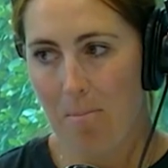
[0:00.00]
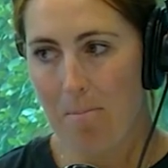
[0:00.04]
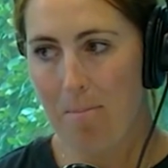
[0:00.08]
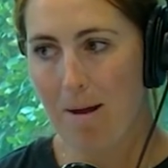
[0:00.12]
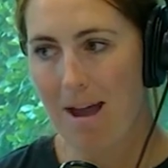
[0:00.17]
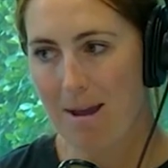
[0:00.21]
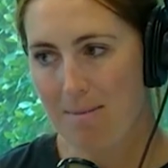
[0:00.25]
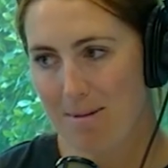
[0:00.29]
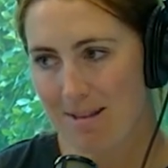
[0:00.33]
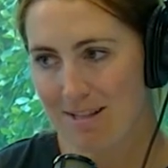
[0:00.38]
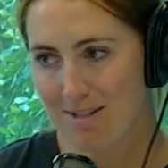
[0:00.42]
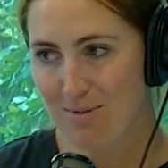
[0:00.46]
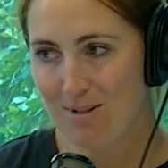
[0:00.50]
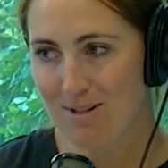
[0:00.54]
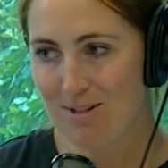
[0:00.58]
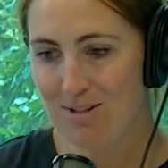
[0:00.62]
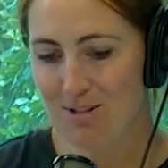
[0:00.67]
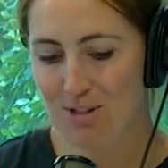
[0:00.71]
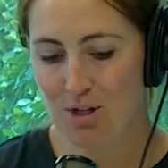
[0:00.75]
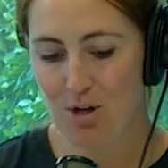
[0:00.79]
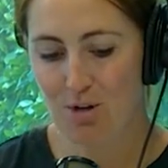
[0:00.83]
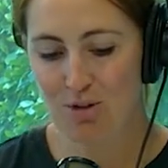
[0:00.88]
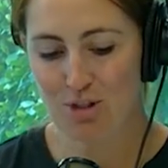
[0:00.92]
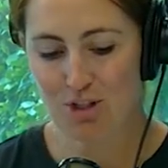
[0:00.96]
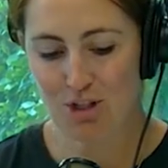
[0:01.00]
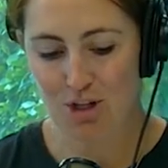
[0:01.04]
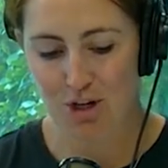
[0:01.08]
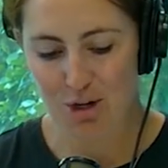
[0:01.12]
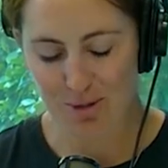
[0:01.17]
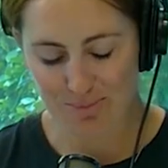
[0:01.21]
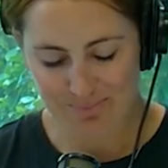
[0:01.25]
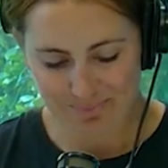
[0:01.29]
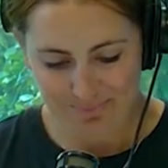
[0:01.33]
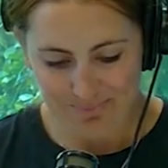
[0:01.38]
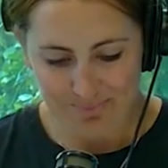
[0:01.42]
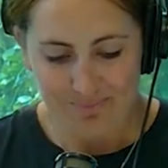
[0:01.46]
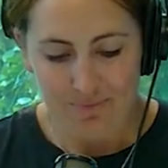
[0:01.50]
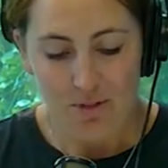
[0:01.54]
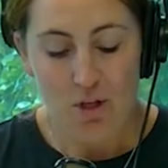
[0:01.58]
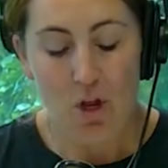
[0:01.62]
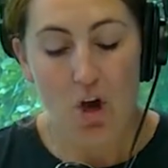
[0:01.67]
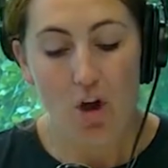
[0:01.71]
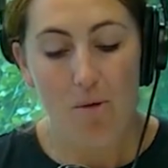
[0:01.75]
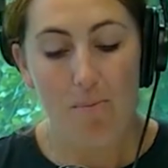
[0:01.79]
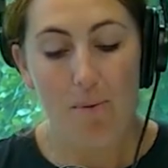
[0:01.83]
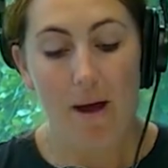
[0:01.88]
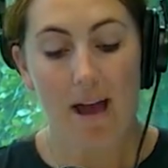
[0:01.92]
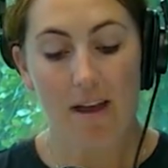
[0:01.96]
maybe this is insulting, insult but mm -hmm.
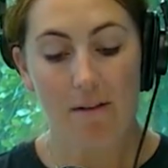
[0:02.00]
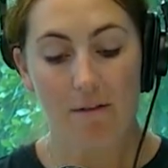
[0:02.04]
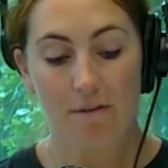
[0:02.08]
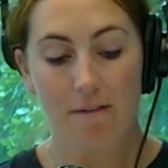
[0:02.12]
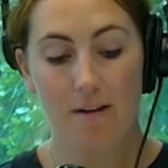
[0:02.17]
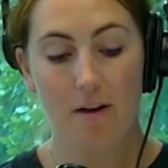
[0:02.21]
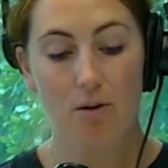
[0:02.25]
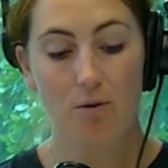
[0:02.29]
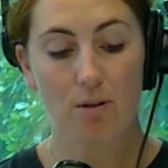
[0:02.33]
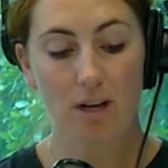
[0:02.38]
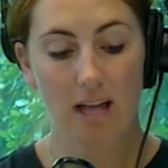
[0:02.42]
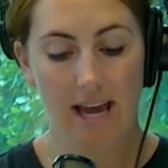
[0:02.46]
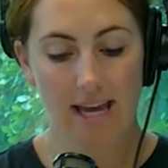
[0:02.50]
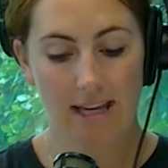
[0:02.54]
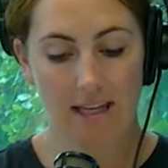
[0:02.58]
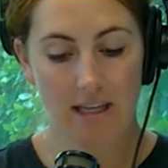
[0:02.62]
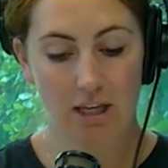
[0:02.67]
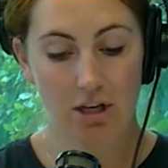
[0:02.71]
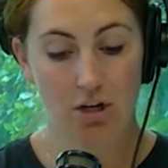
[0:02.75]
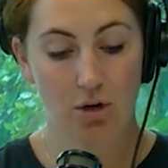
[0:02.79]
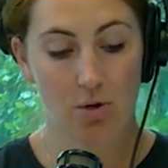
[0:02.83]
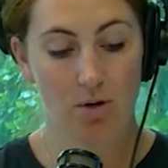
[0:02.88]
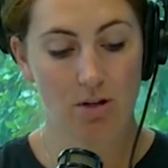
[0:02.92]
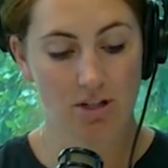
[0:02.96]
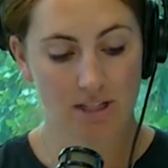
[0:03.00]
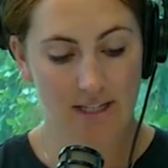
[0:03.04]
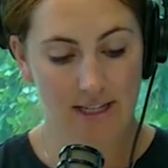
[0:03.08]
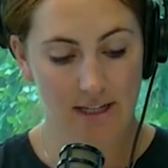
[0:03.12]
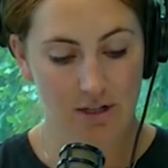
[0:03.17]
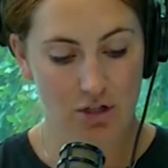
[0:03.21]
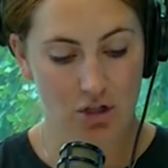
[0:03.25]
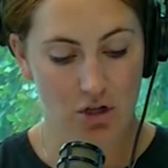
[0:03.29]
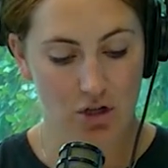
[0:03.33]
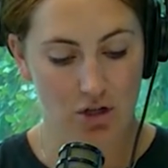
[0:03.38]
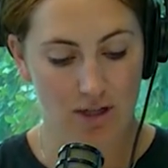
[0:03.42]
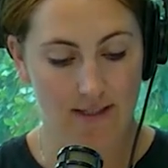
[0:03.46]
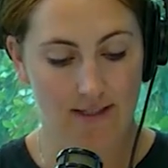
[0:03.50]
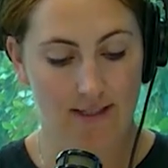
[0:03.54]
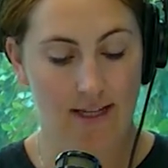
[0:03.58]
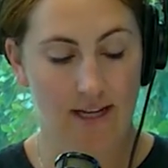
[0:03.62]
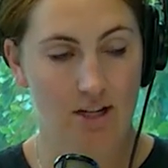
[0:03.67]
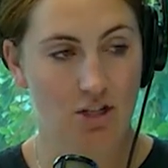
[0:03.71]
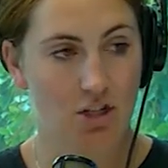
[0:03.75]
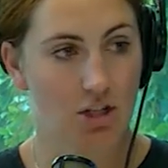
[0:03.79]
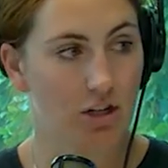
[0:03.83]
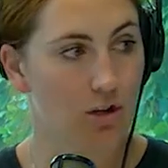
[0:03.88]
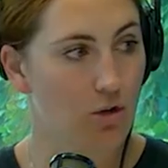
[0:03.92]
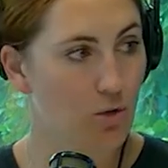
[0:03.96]
no, but I feel like you know on TikTok it's
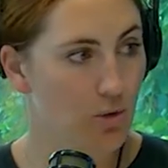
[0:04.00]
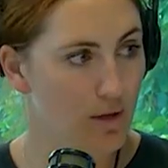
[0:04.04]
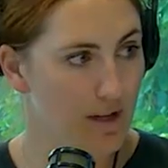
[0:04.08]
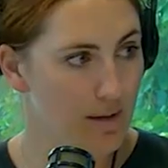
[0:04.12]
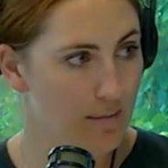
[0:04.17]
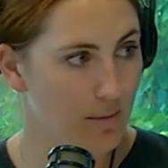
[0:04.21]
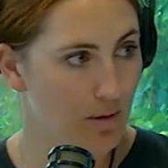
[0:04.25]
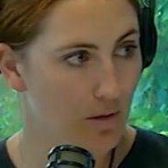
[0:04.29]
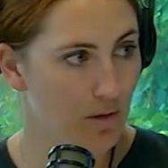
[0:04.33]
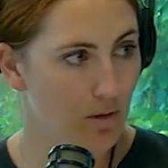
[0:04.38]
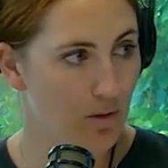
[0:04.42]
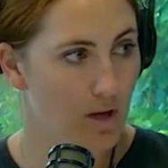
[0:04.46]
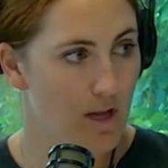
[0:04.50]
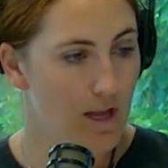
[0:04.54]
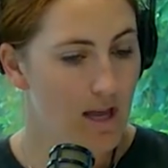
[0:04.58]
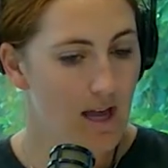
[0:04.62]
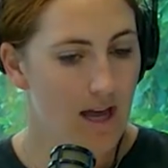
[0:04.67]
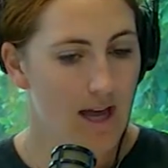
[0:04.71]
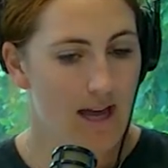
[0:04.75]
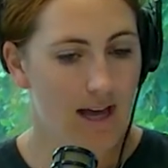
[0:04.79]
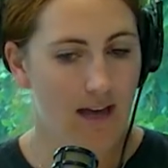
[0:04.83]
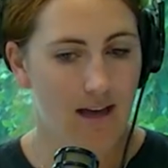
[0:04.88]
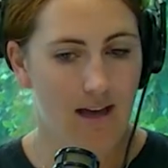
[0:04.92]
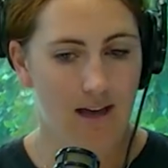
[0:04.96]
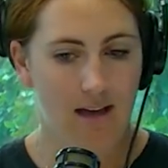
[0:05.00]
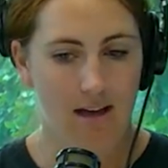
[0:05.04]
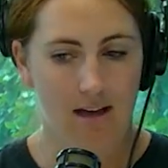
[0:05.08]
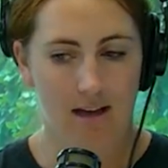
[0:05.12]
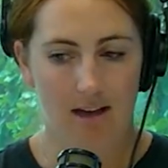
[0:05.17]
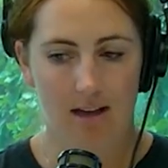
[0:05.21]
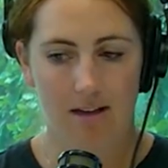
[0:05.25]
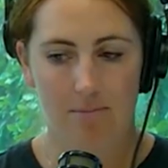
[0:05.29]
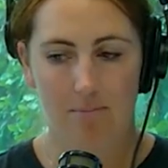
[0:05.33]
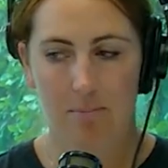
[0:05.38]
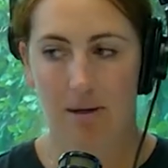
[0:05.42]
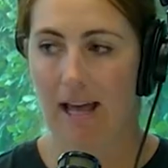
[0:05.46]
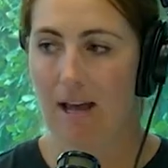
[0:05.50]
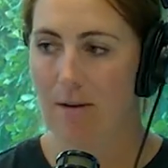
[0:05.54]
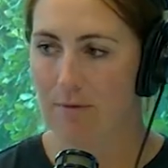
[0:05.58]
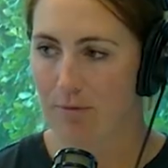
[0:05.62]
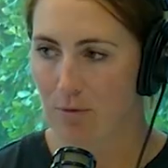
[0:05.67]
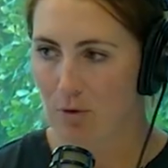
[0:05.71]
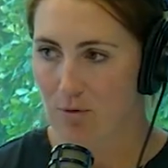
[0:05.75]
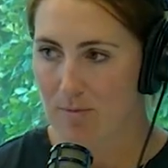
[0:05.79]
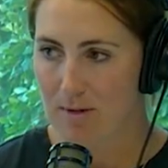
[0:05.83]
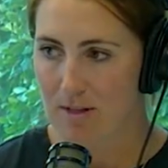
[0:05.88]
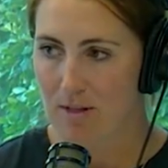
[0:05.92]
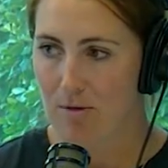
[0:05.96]
such an incredible uh,
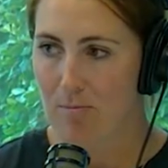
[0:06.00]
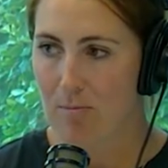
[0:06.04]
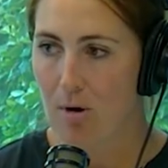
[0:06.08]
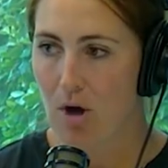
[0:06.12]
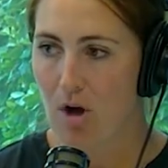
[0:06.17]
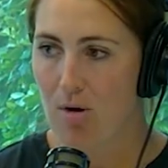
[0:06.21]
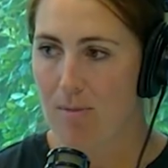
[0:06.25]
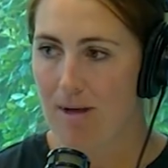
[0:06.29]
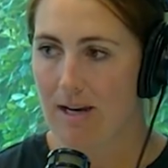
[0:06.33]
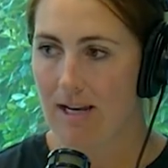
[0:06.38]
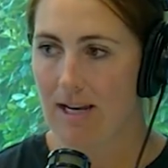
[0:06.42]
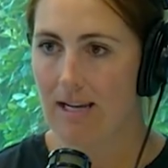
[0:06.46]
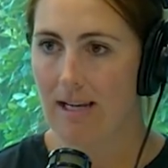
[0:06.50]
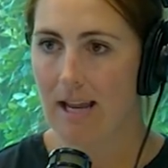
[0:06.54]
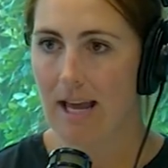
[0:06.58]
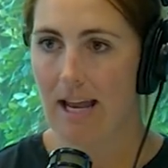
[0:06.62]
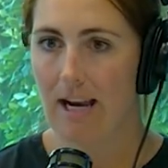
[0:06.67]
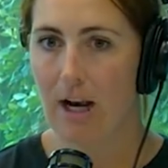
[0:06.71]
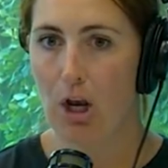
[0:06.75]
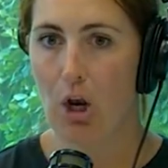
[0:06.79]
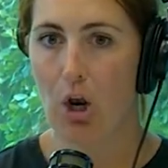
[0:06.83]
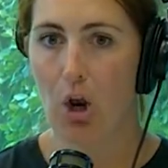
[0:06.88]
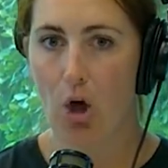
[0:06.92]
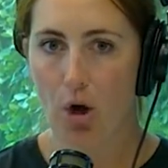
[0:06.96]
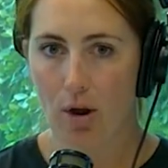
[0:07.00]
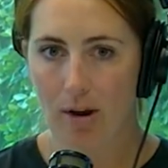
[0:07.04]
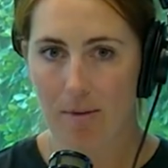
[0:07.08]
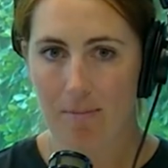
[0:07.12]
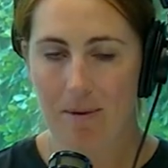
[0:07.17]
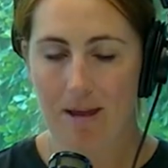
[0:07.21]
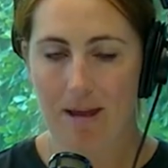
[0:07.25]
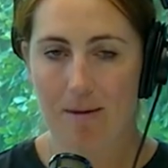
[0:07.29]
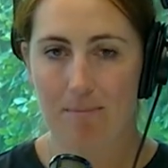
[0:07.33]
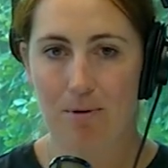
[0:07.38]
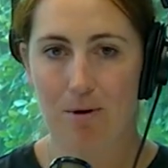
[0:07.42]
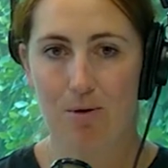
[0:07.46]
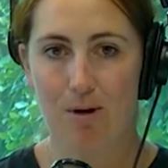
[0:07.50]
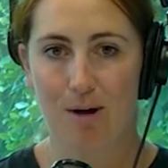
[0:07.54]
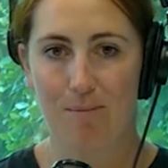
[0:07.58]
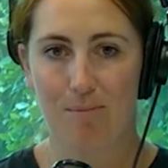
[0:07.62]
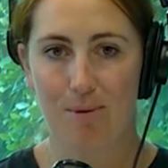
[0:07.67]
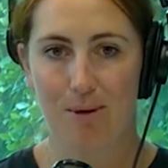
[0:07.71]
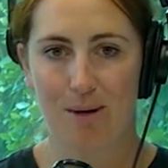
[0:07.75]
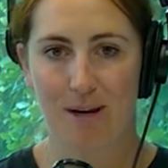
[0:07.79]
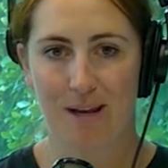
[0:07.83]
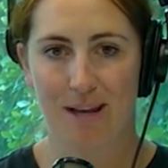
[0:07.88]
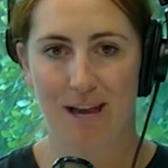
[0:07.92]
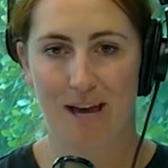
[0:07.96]
platform at the moment, and, and a lot of people are
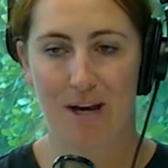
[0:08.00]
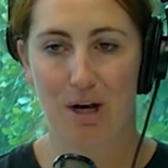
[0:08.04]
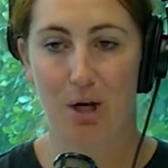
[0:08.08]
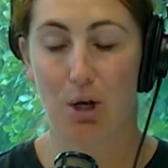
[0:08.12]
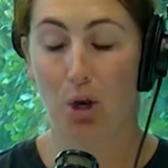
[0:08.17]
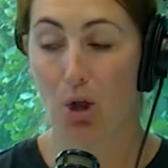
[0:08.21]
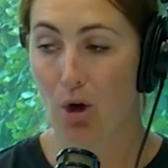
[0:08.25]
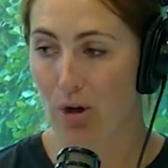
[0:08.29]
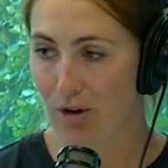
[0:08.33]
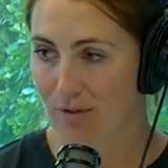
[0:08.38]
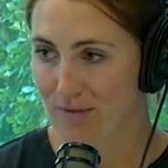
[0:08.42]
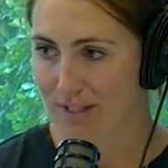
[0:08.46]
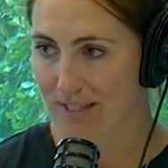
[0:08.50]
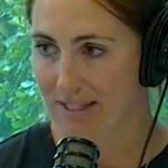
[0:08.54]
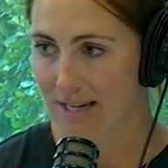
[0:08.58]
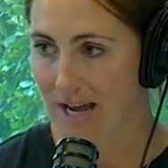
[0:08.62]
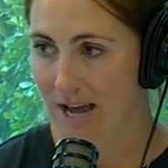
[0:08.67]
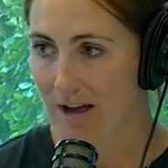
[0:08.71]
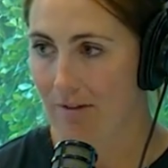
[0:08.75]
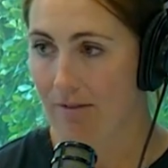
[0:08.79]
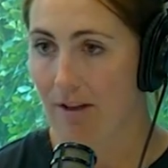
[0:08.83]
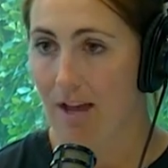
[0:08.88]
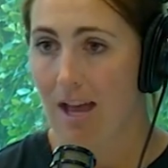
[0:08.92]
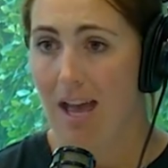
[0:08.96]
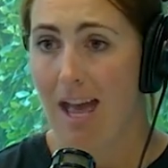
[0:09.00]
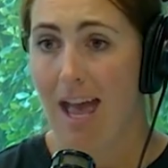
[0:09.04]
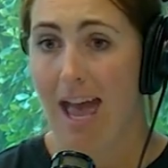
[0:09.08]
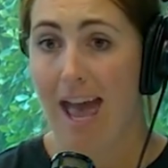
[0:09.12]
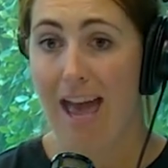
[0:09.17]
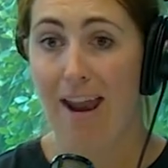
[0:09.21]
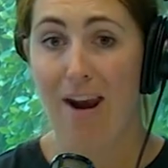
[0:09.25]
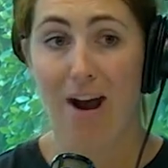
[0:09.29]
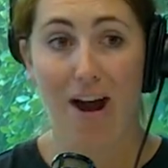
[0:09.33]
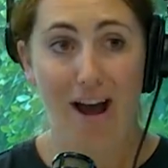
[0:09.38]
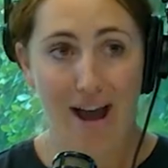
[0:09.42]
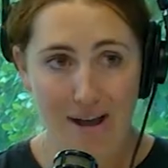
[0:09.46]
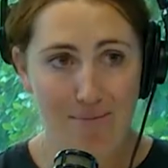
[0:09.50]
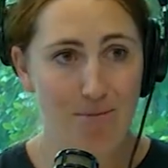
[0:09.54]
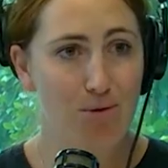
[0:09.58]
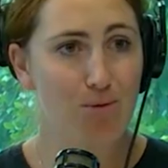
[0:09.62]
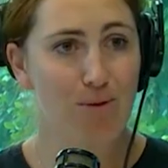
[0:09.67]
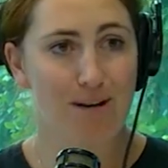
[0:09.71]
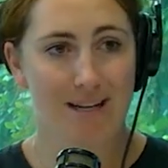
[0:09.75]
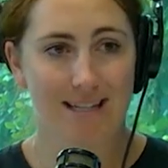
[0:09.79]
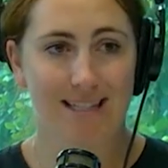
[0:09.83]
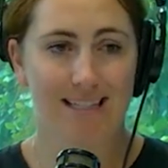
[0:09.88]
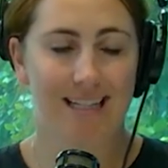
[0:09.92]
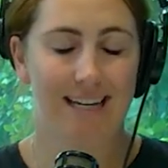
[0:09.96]
putting out a lot of stuff. And I'm
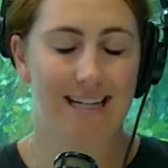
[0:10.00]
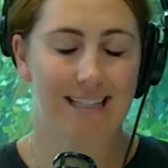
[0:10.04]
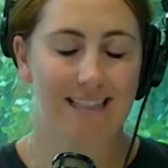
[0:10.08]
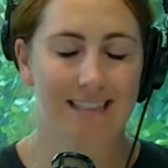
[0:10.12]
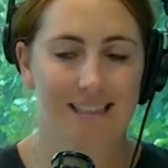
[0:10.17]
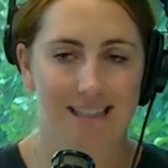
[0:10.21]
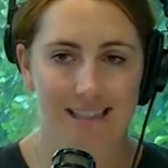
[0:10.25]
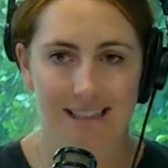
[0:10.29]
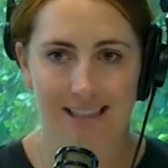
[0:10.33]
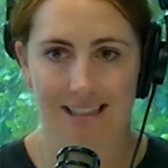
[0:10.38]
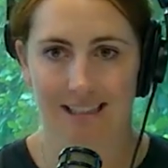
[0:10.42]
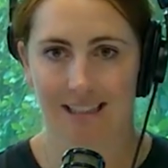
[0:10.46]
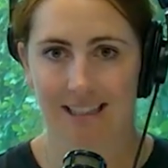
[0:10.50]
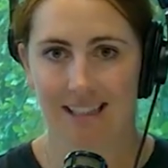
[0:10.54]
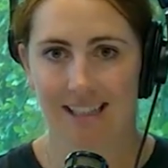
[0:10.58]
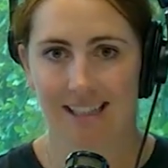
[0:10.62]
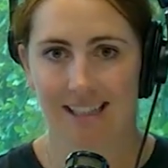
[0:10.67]
always like, oh,